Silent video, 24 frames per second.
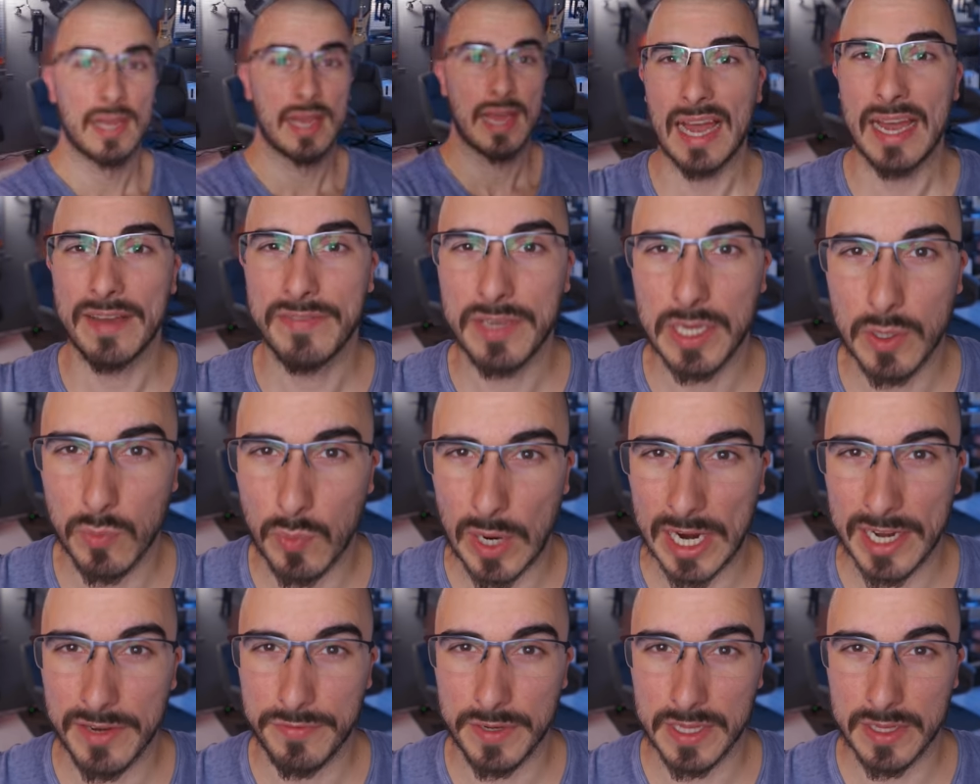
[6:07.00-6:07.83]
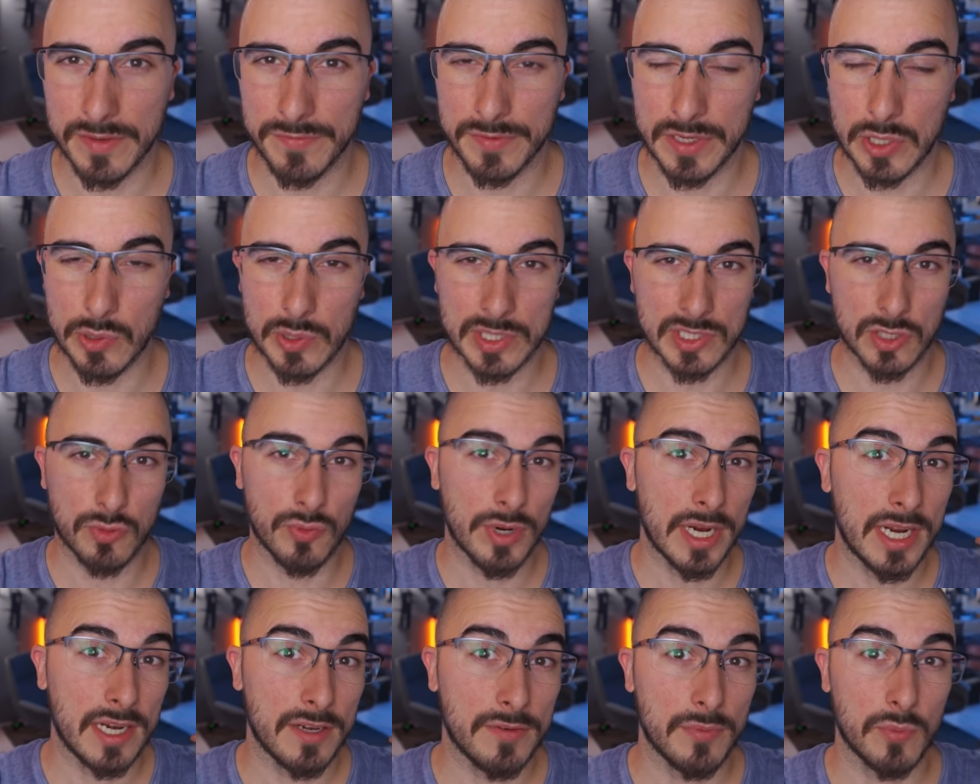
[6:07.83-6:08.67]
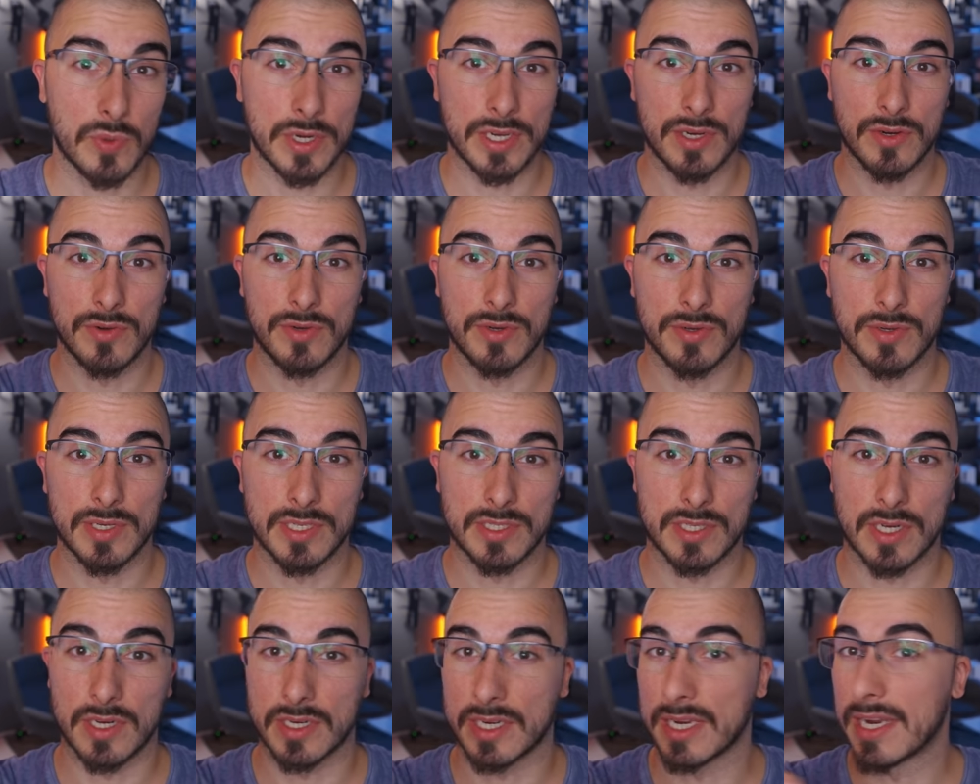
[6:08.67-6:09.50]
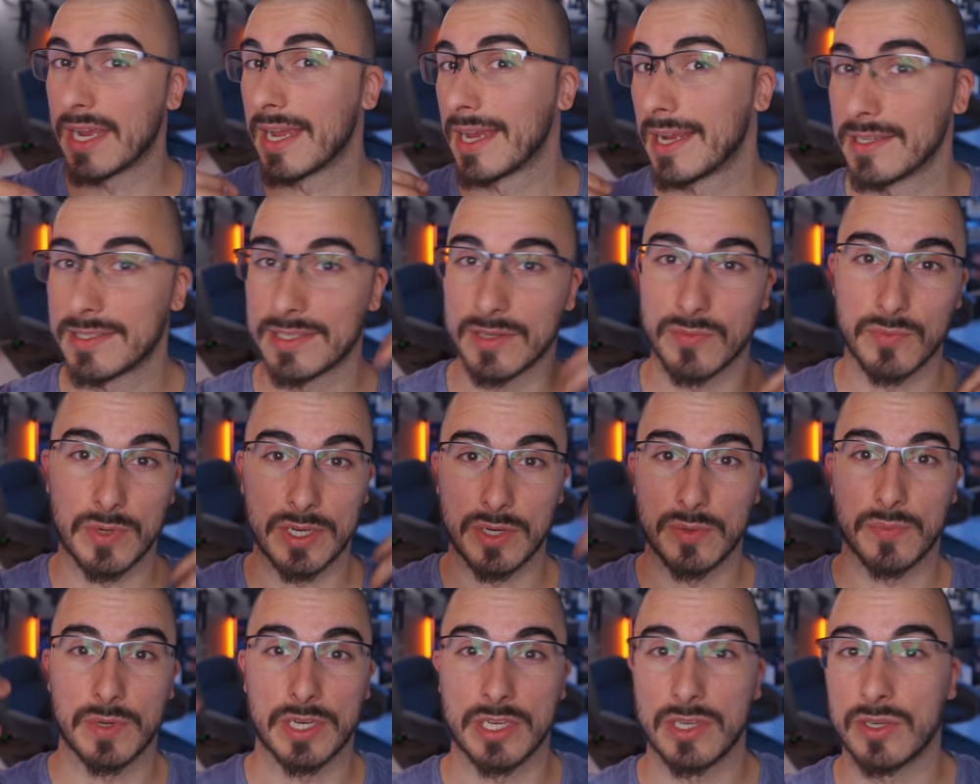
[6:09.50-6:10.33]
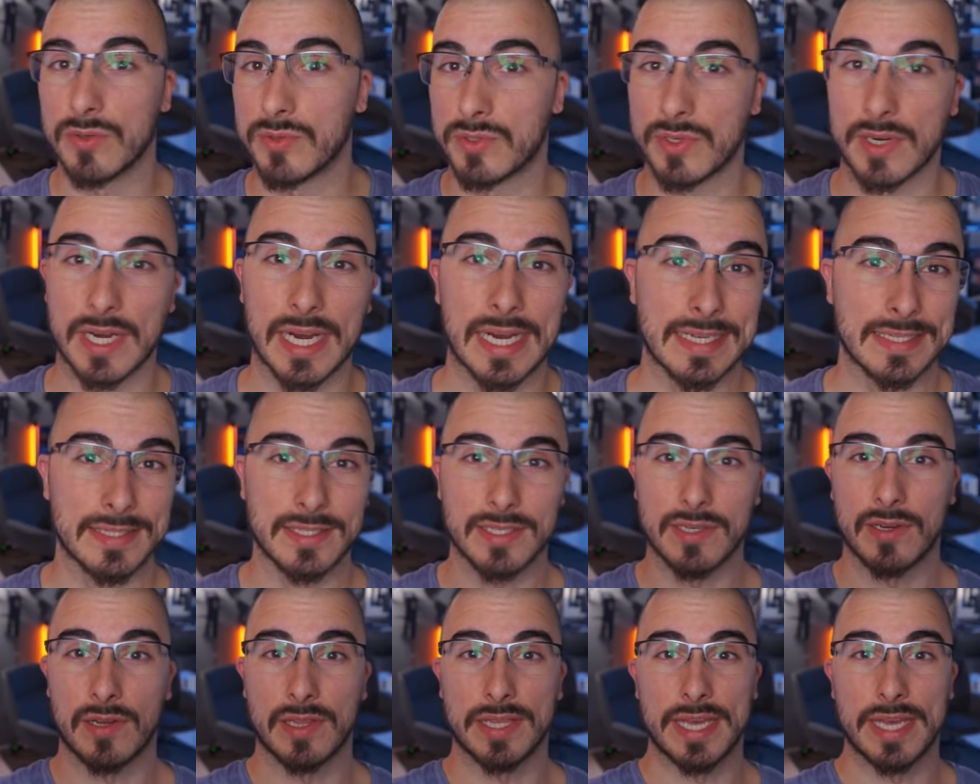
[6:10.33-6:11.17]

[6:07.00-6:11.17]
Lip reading: having a wide field of view is great when you're doing talking heads and when you want to use your hands and all